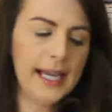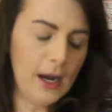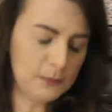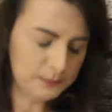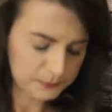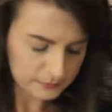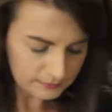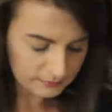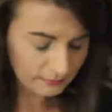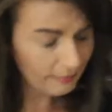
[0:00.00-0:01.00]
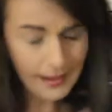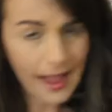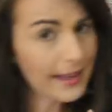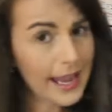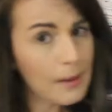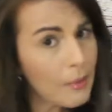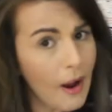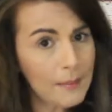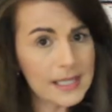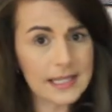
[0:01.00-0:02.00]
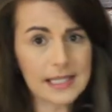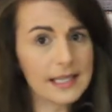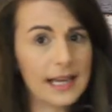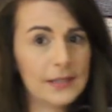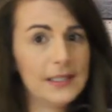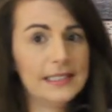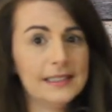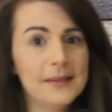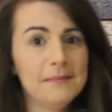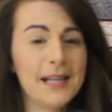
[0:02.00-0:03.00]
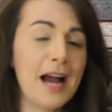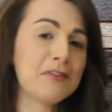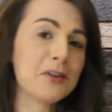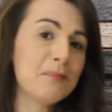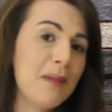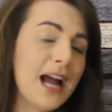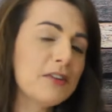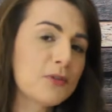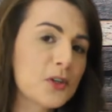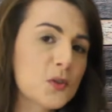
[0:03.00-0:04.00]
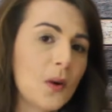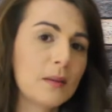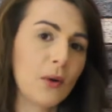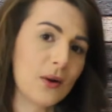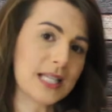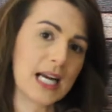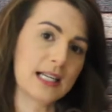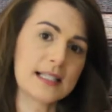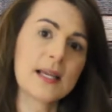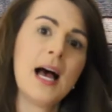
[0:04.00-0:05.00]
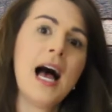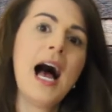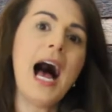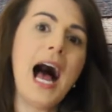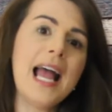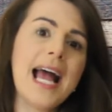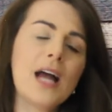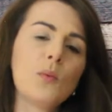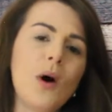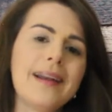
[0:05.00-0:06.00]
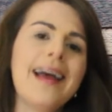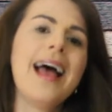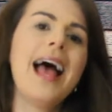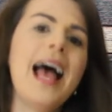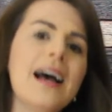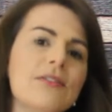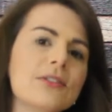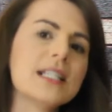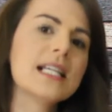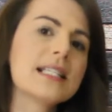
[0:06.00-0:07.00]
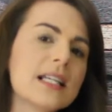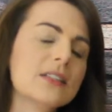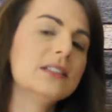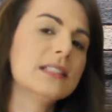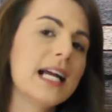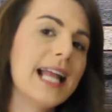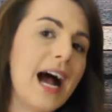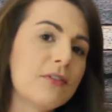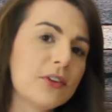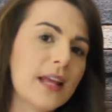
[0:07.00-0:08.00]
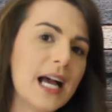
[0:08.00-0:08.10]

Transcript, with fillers: Now, I can't promise this to anyone, but after my first one in Buenos Aires, I had one every single night after